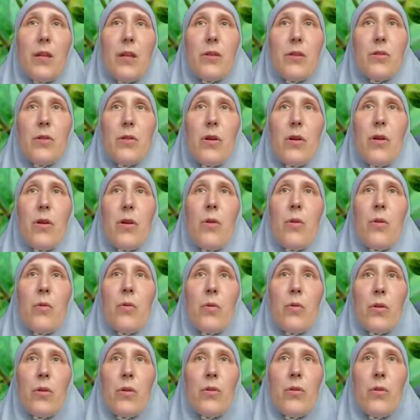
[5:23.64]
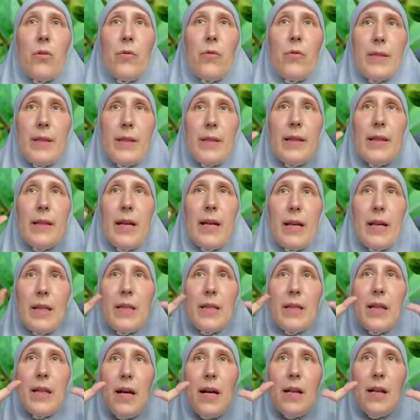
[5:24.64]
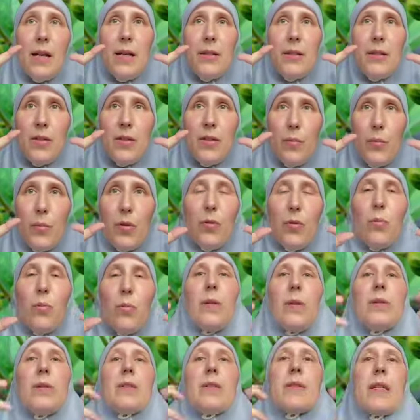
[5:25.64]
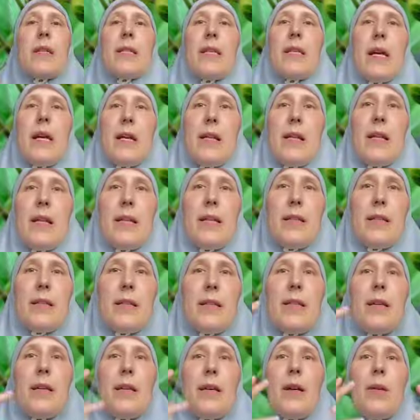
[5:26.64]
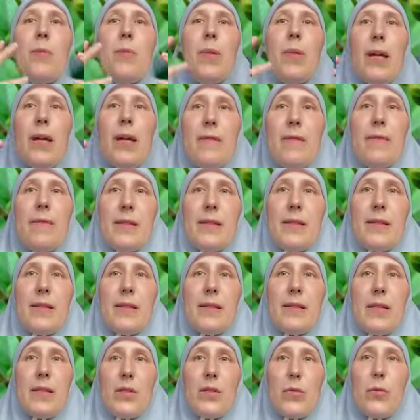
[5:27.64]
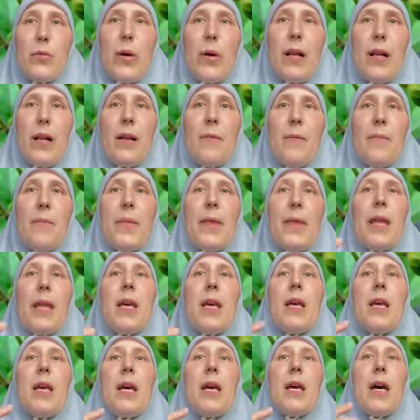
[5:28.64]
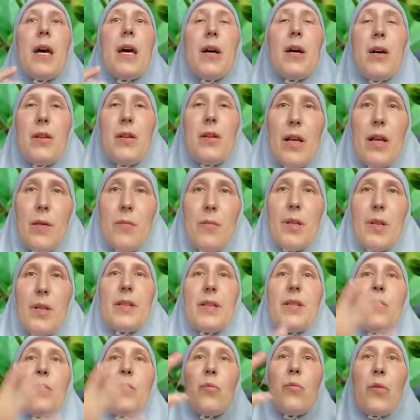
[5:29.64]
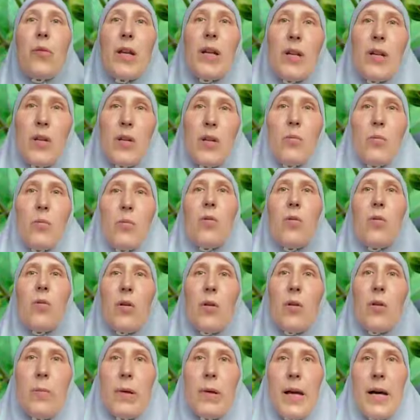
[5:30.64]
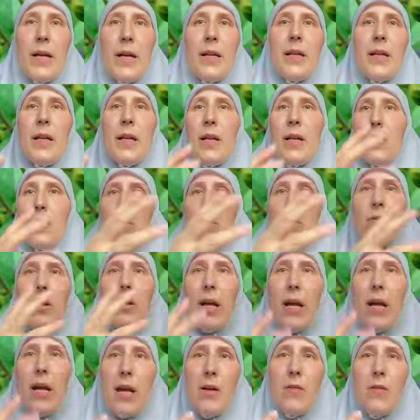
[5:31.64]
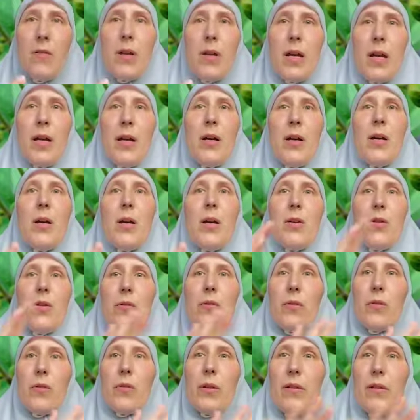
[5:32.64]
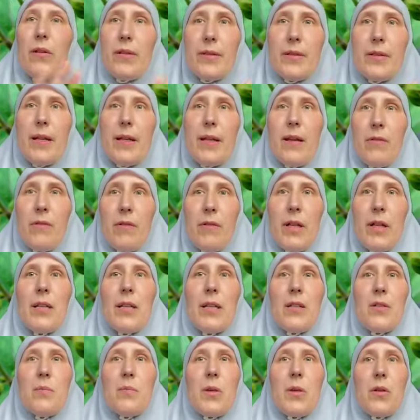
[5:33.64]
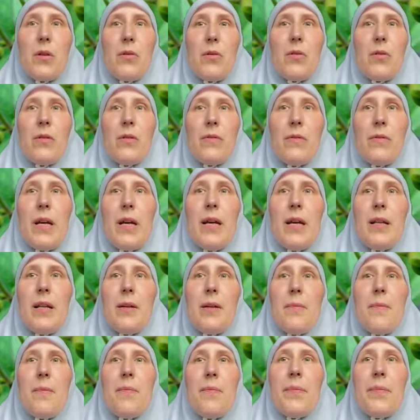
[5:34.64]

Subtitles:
So, you know, we said that it dilates the pupils, it dilates the blood vessels as well. That means it brings more blood into the area. So there is that redness because of that.